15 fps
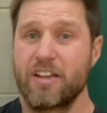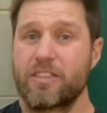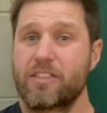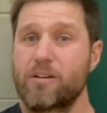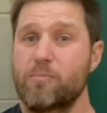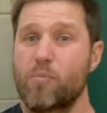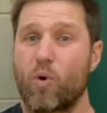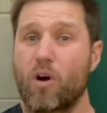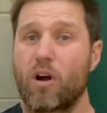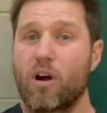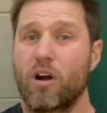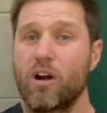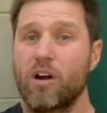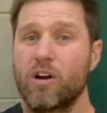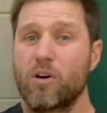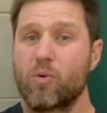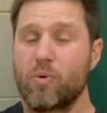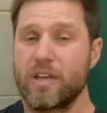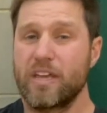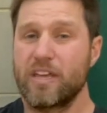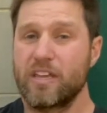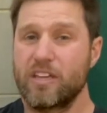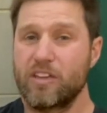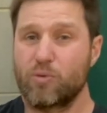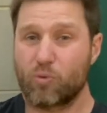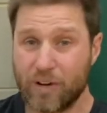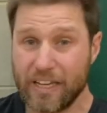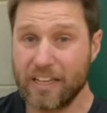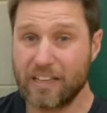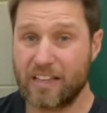the more we
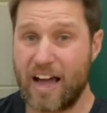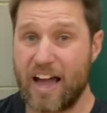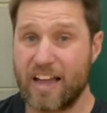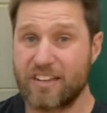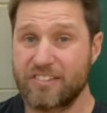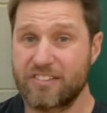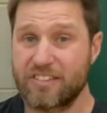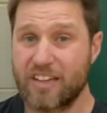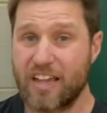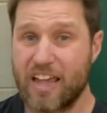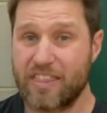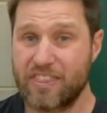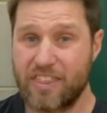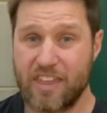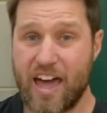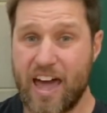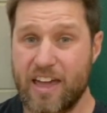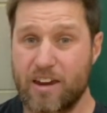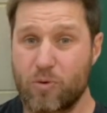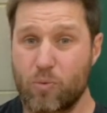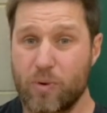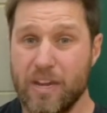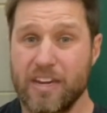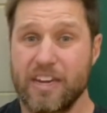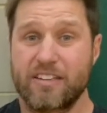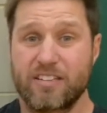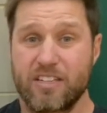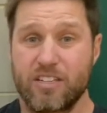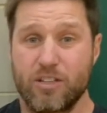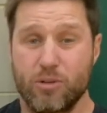realize that we
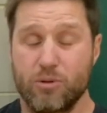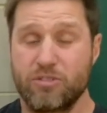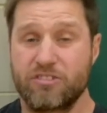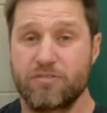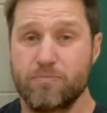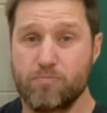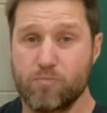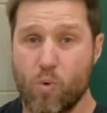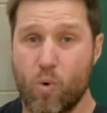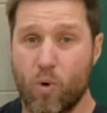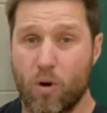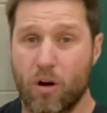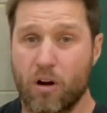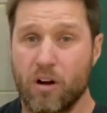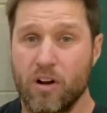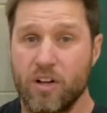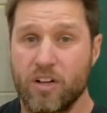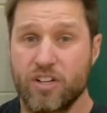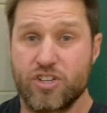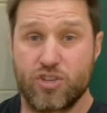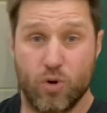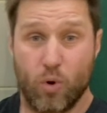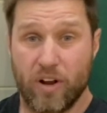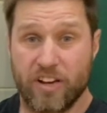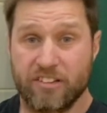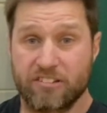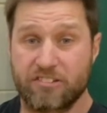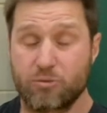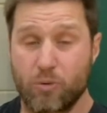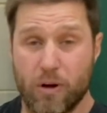need to use more
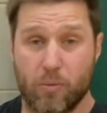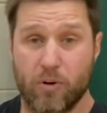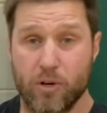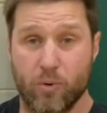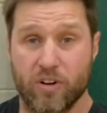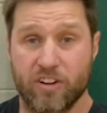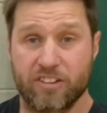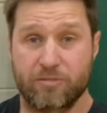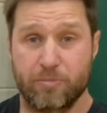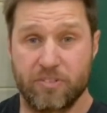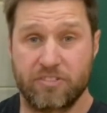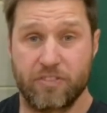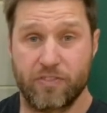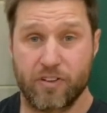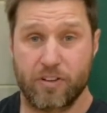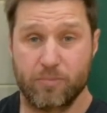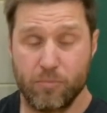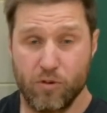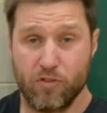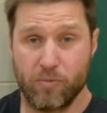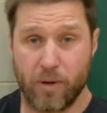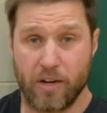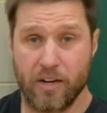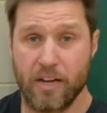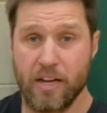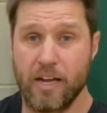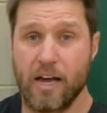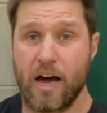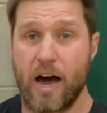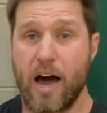joints when we're doing a specific movement.
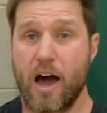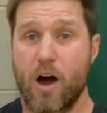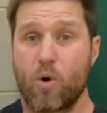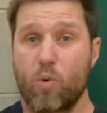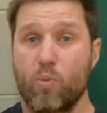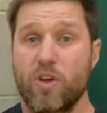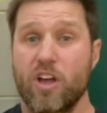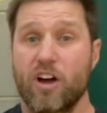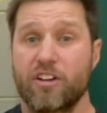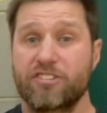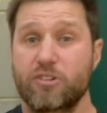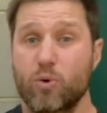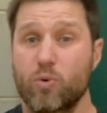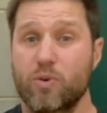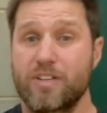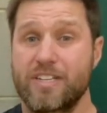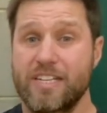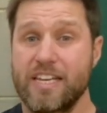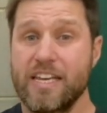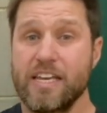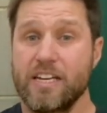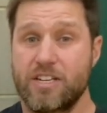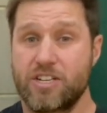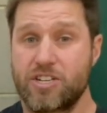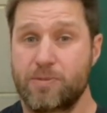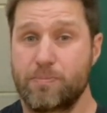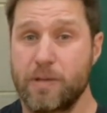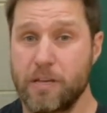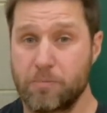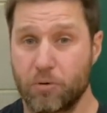We also
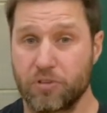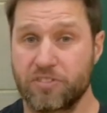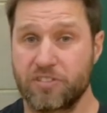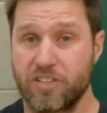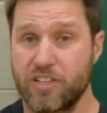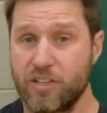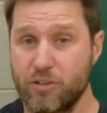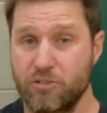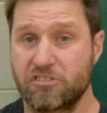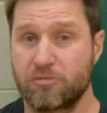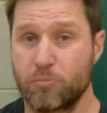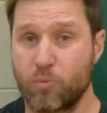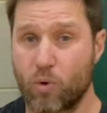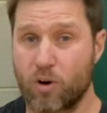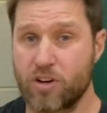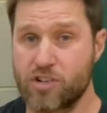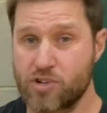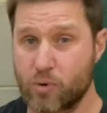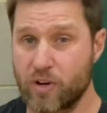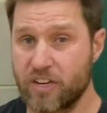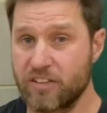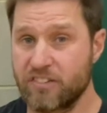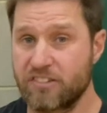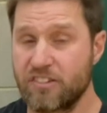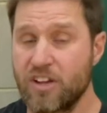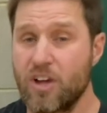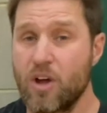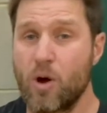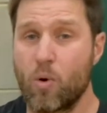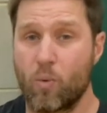teach people to use more joints
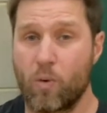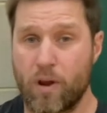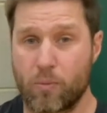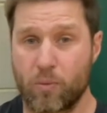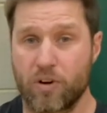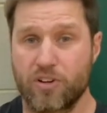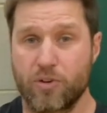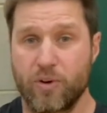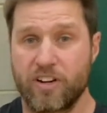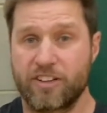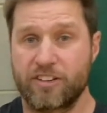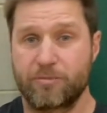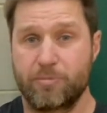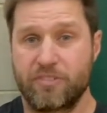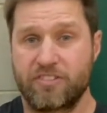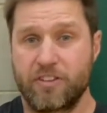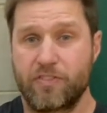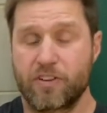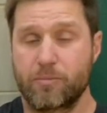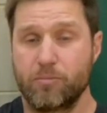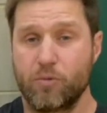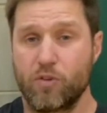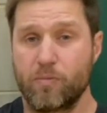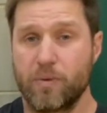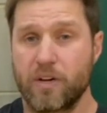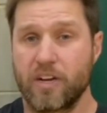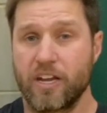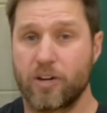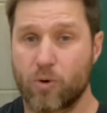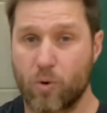when we're doing a specific
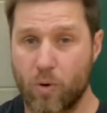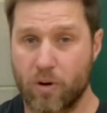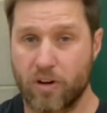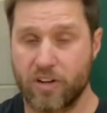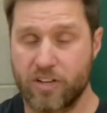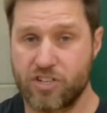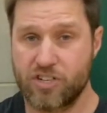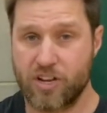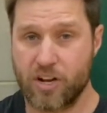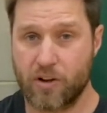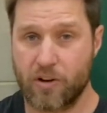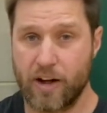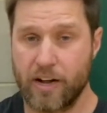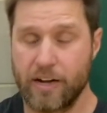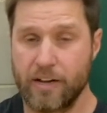movement in order to generate